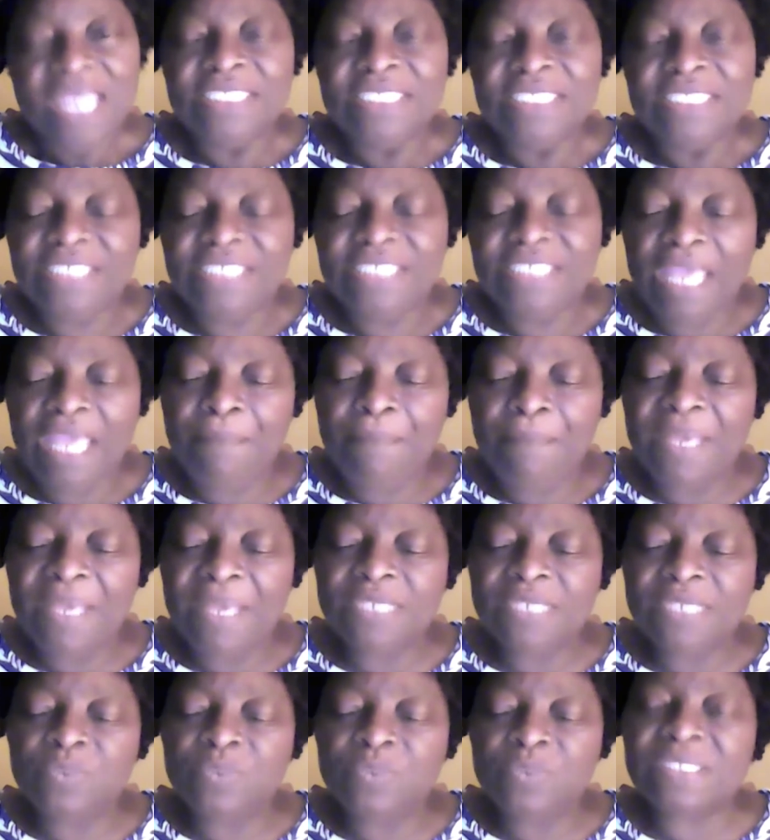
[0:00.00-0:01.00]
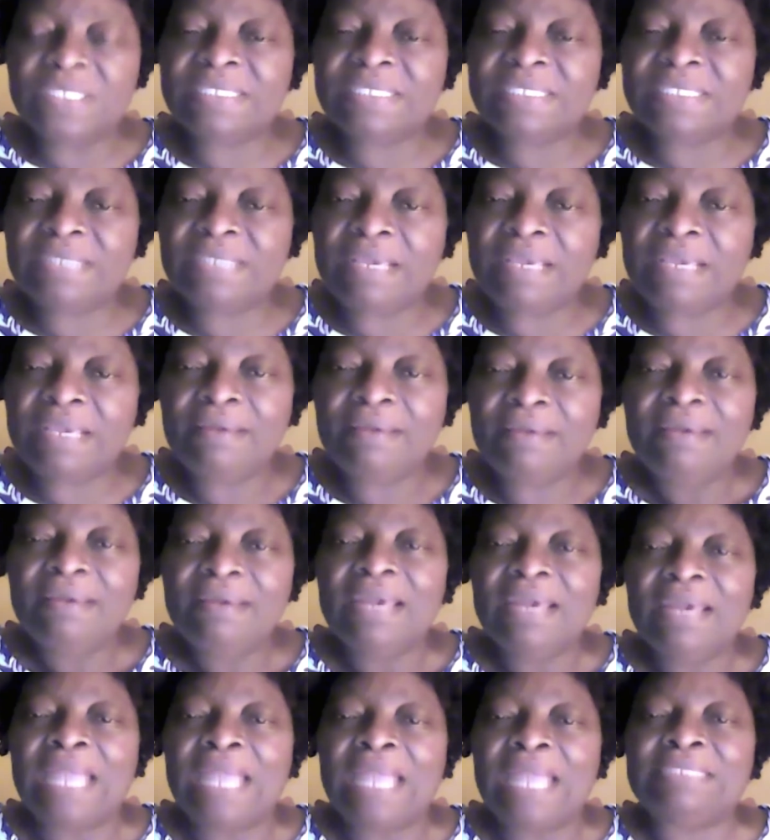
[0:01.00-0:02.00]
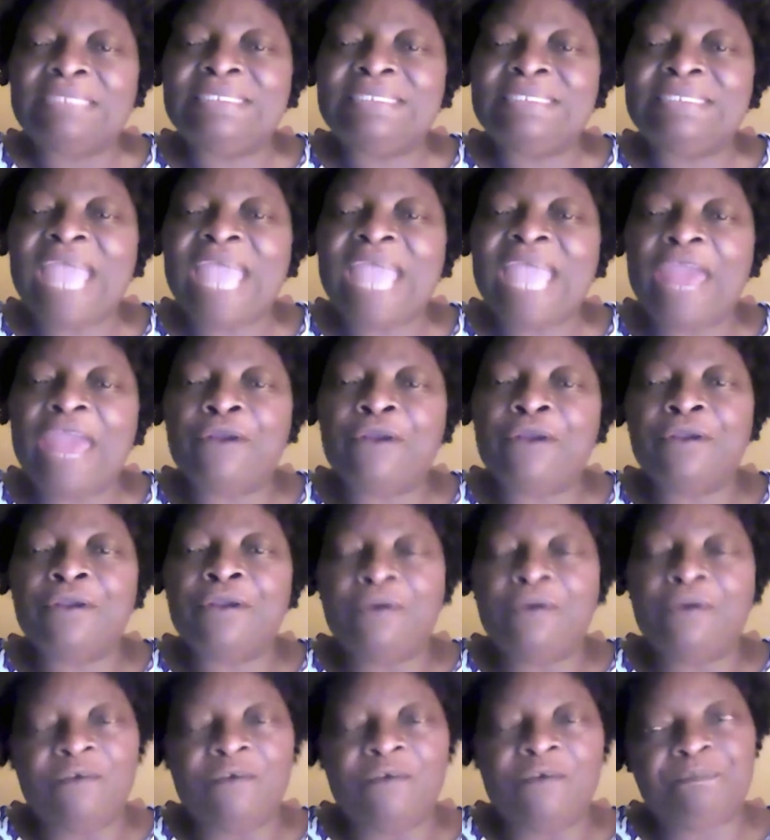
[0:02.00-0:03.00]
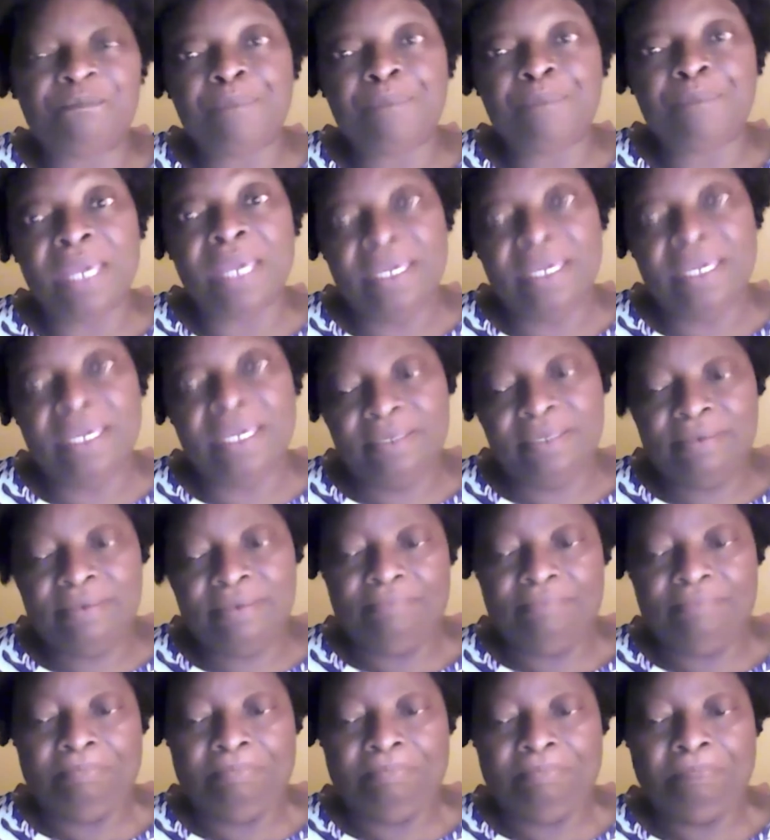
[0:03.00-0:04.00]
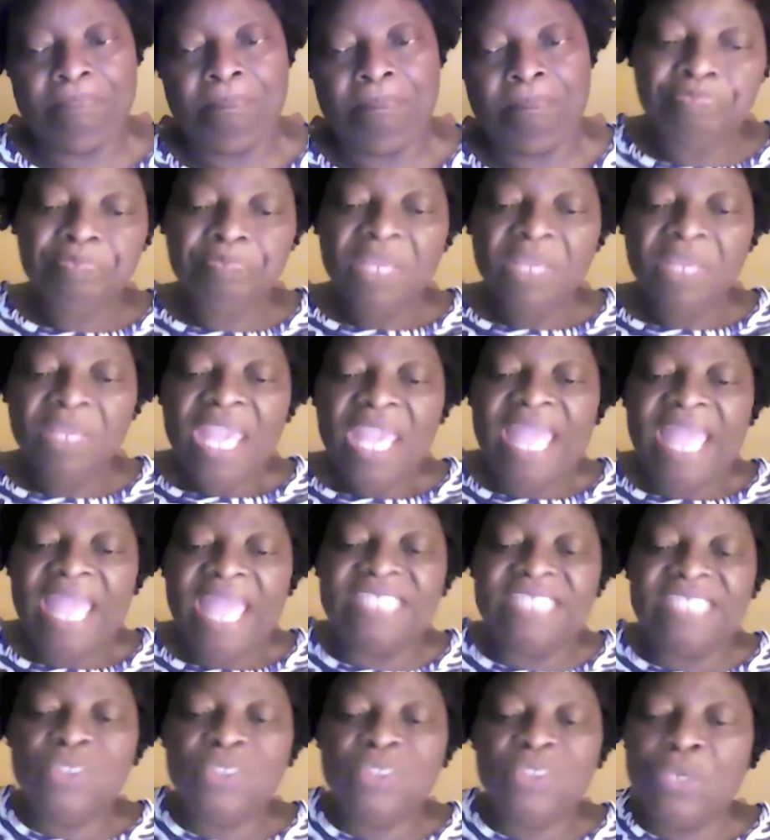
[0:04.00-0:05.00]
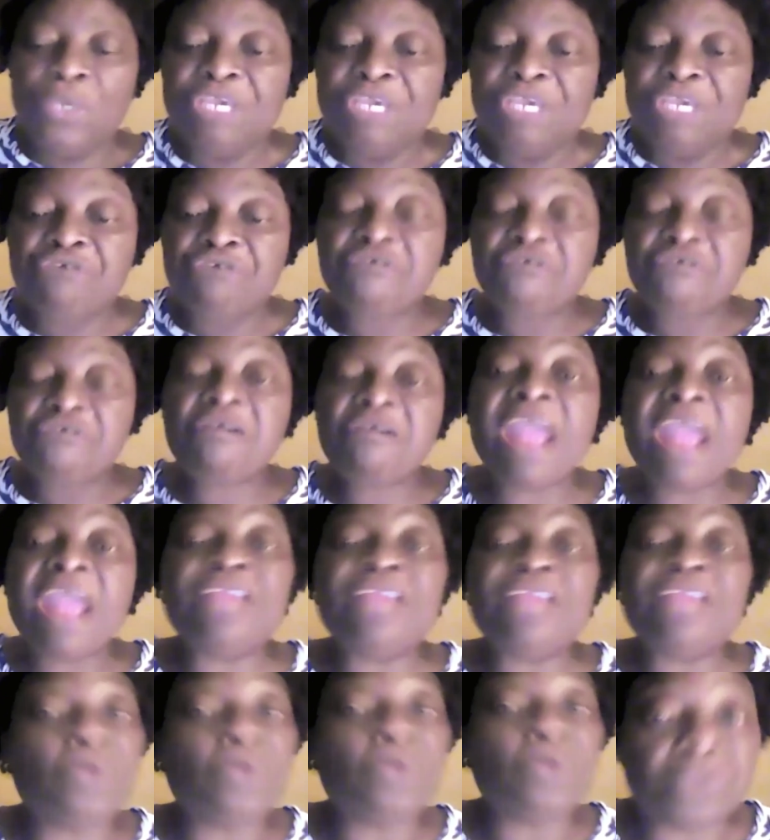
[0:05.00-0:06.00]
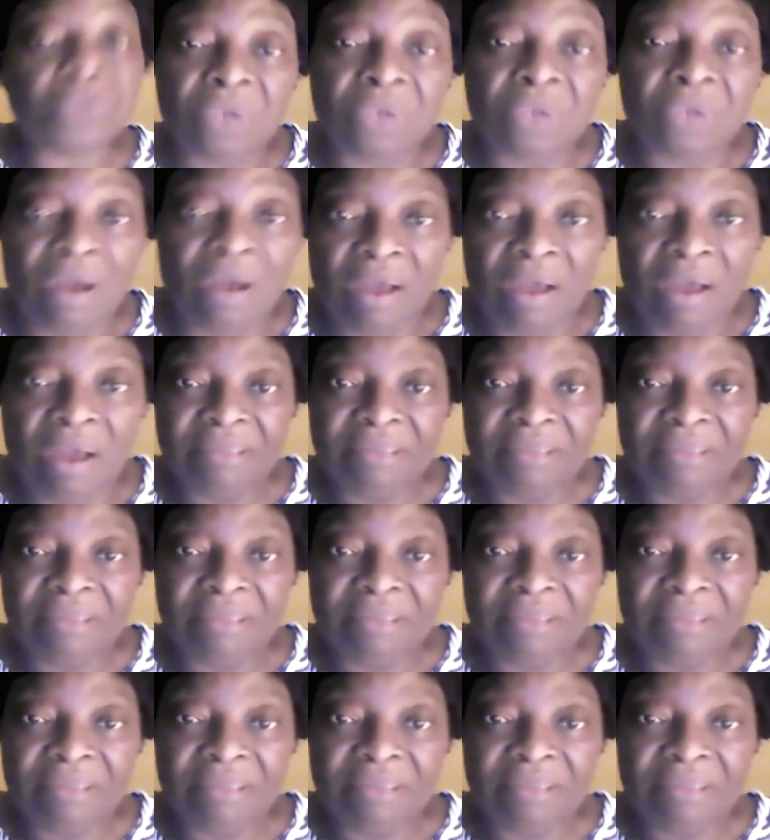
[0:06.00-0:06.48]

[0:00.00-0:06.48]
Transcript: Jabez was sick and tired of pain, and so he cried out to God.